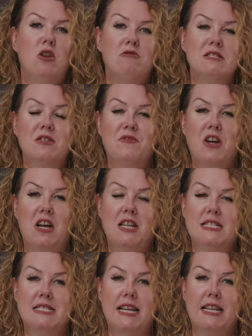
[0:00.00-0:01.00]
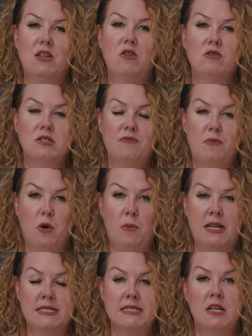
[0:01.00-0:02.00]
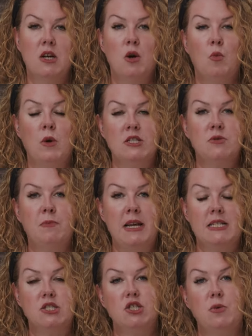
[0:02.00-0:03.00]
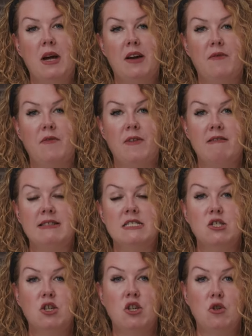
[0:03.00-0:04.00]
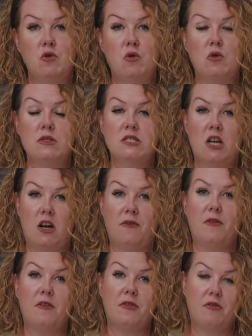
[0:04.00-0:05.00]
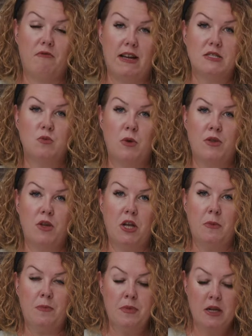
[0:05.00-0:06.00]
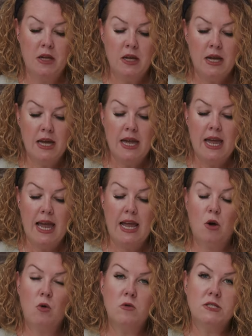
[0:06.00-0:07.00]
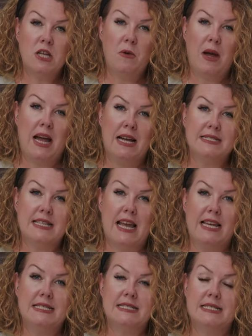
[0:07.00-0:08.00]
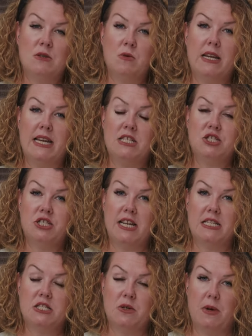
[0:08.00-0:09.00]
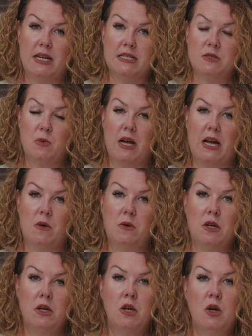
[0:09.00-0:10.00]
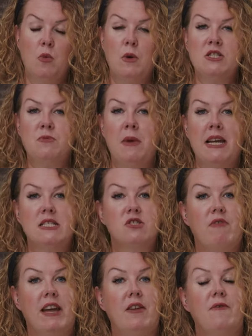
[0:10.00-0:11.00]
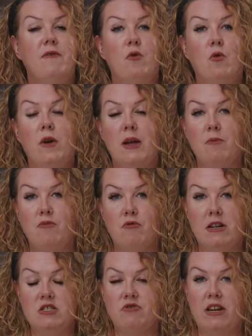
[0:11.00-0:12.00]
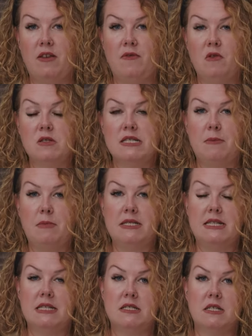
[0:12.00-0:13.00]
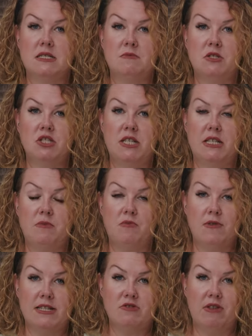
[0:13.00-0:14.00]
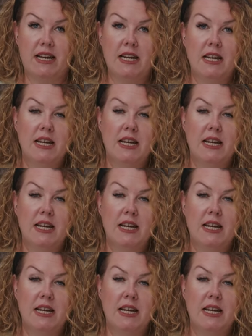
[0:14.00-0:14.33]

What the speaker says: lots of colours and lots of bobbins, which means you have a very secure, tough thread with you. It also has a silky sheen to it as well, which makes great for embroidery. If you're somebody that does machine embroidery,